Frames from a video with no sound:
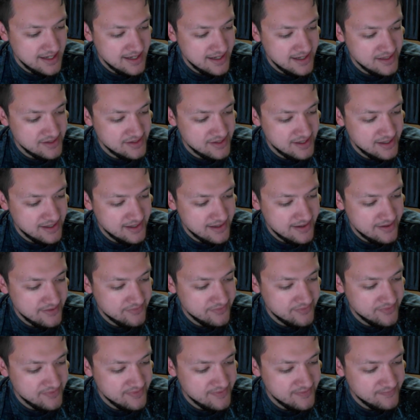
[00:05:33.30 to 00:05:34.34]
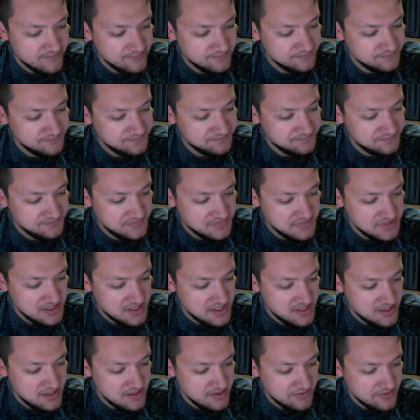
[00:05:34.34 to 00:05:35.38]
And then
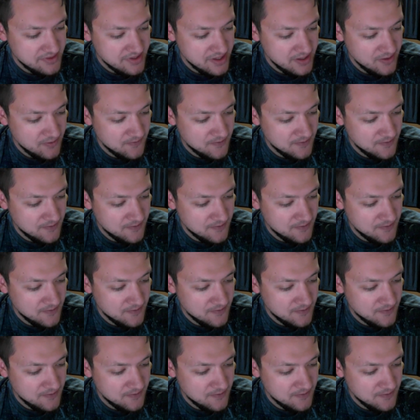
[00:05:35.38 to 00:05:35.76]
they